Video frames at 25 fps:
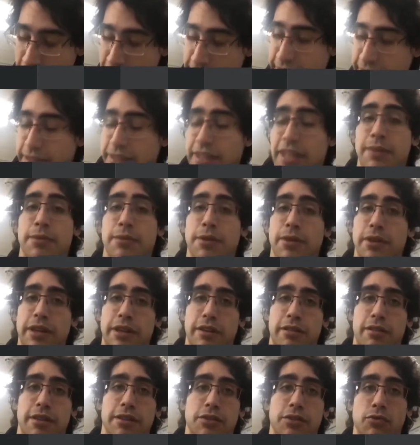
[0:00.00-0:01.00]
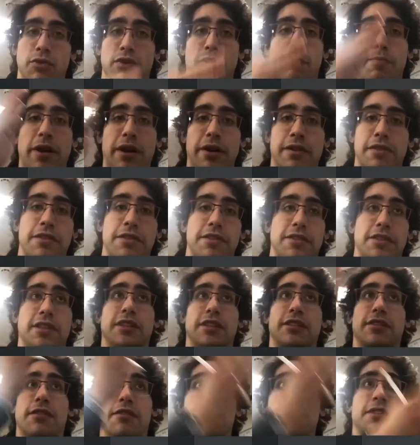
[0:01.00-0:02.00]
table like this with parentheses
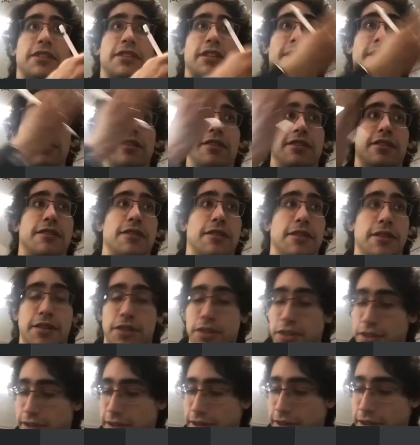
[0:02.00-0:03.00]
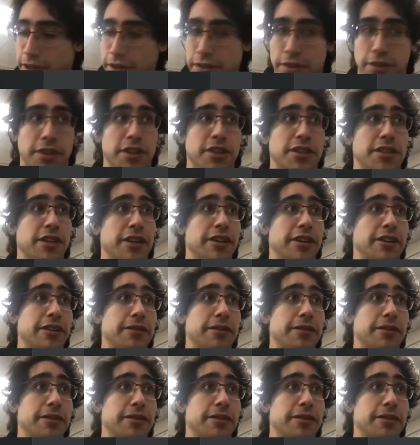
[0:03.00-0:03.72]
on the sides, on each side.